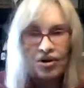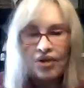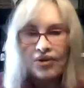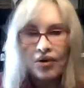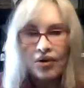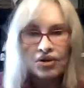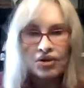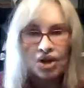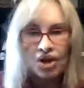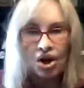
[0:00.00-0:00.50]
There
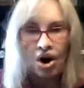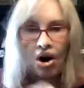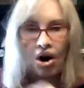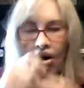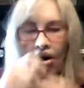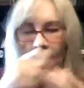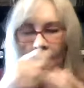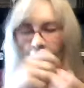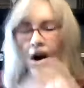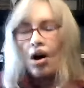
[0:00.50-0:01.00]
was a
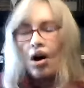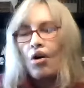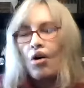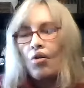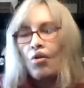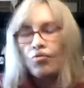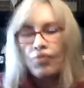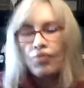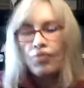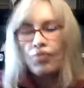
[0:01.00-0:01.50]
car.
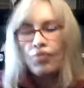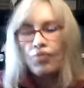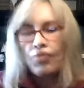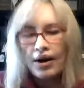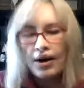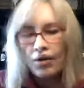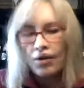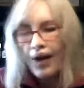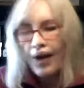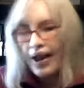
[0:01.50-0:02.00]
Oh,
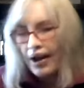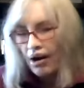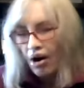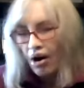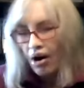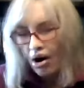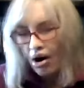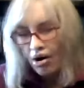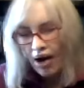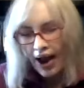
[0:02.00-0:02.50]
runaway
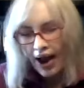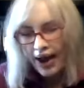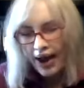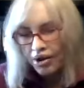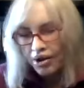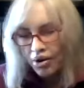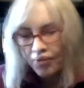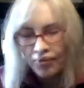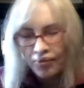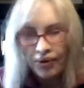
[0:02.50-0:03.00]
car, had
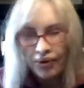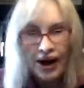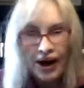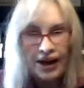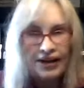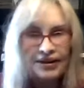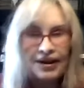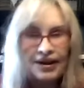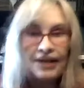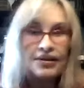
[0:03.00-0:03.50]
no
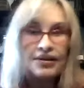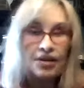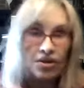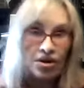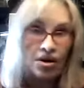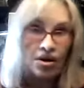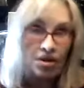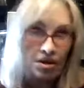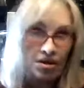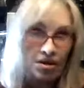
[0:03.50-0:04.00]
brakes. That's a good,
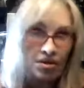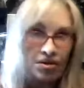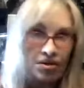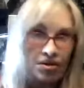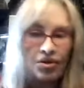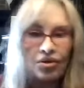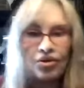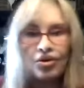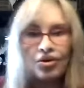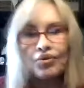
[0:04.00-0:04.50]

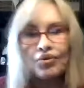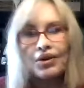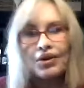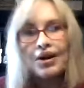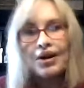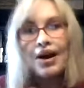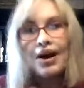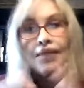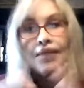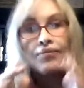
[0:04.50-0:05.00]
good one.
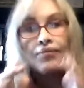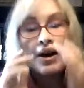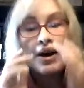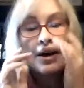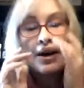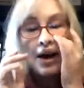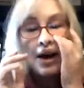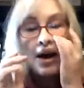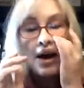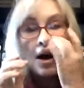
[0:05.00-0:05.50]
But
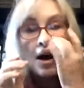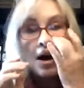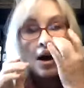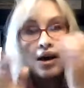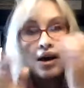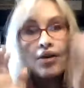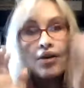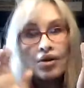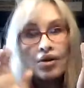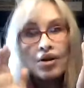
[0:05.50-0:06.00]

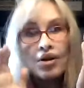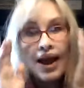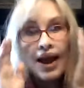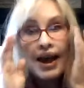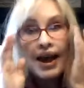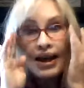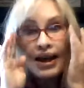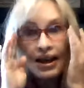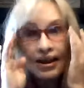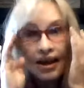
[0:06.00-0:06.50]

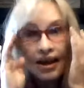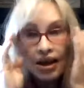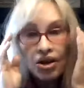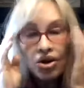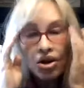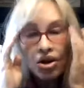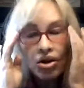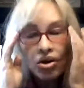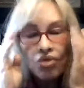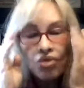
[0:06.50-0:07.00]

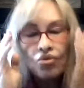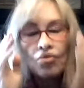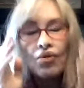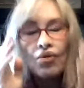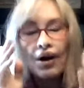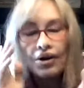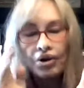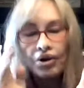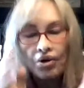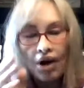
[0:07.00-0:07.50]
anything while
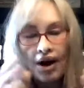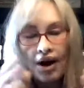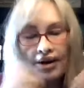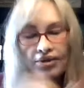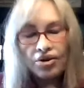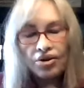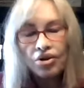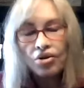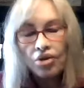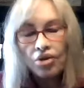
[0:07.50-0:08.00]
your eyes
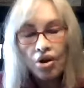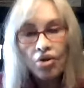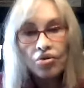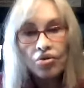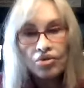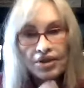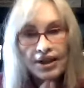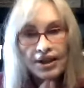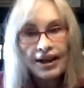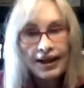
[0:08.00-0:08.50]
are
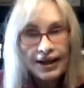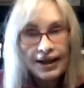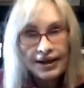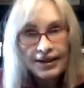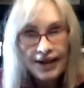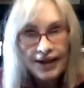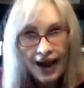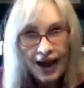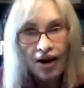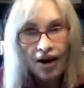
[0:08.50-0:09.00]
closed, get it
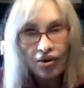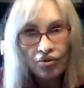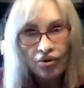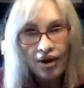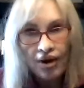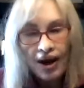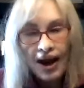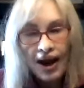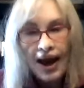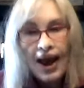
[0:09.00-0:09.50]
down,
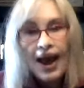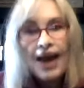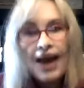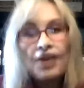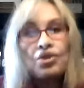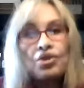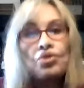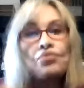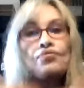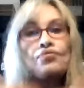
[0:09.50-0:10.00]
and you